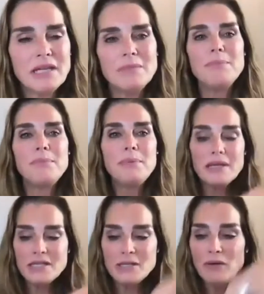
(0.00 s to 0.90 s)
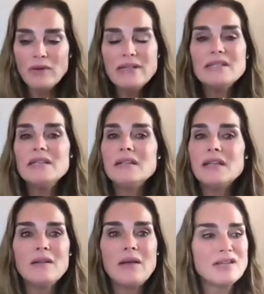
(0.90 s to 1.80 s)
something. But it's been recent
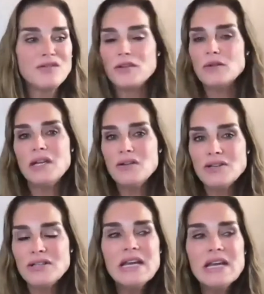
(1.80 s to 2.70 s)
in the last few years